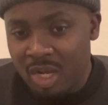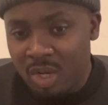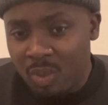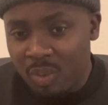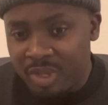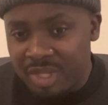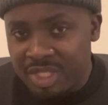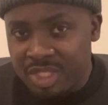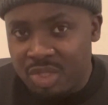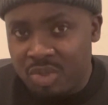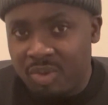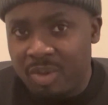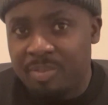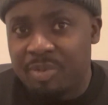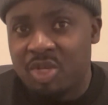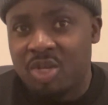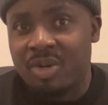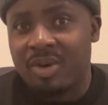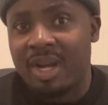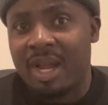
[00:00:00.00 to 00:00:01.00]
with
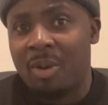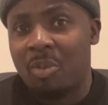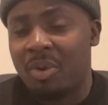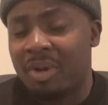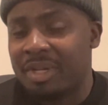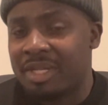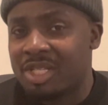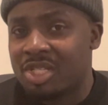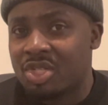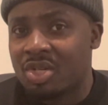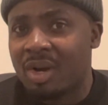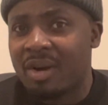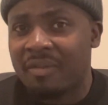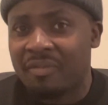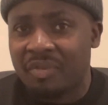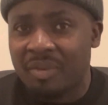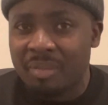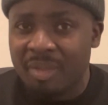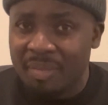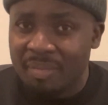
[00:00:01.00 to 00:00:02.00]
scripture, and I want to start
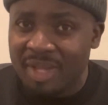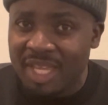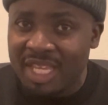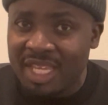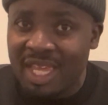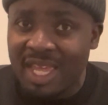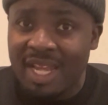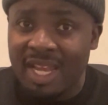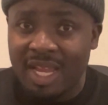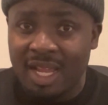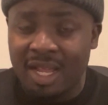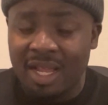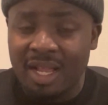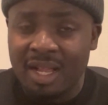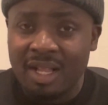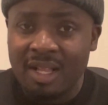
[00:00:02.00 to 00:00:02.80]
from the beginning,